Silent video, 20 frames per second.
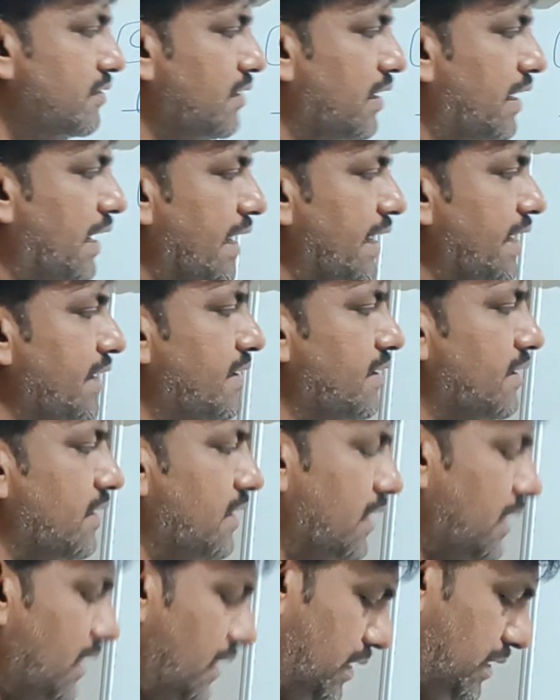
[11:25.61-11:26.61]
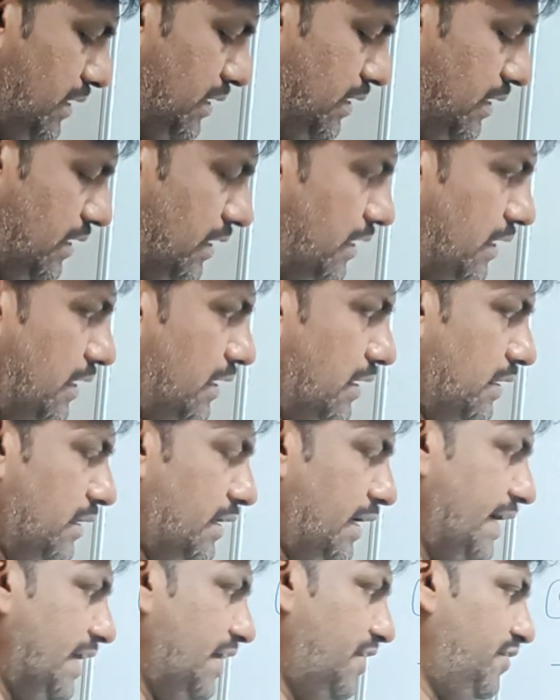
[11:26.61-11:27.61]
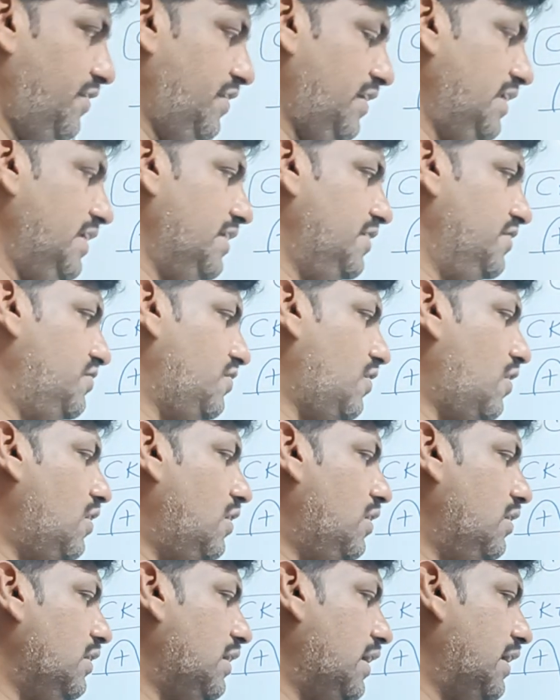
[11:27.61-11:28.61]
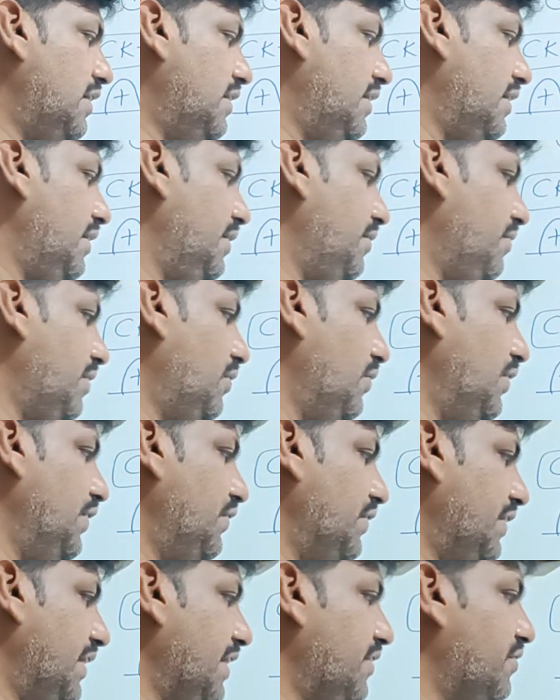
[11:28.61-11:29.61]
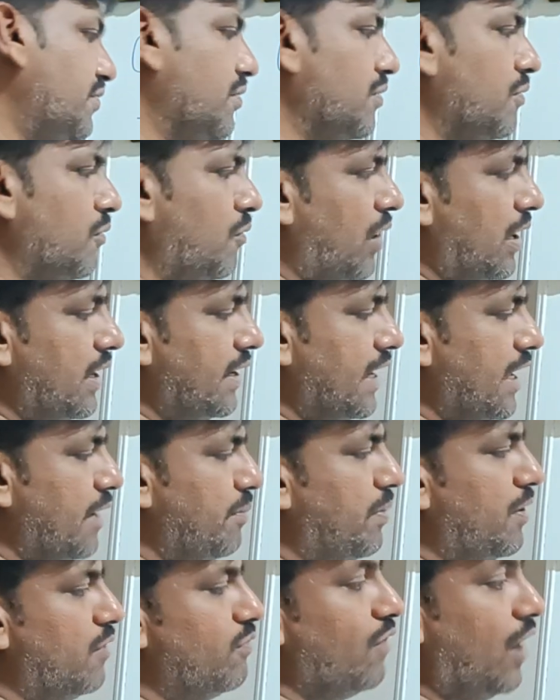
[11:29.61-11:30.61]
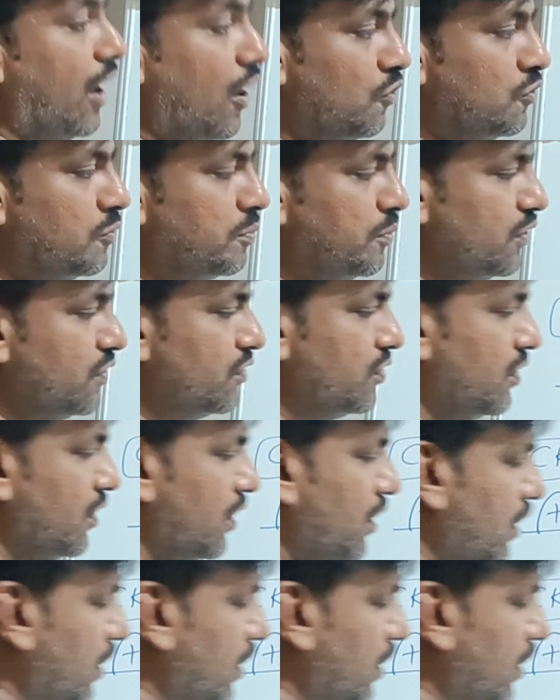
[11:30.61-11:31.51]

The current conduction is on, and you are going to get what type of output?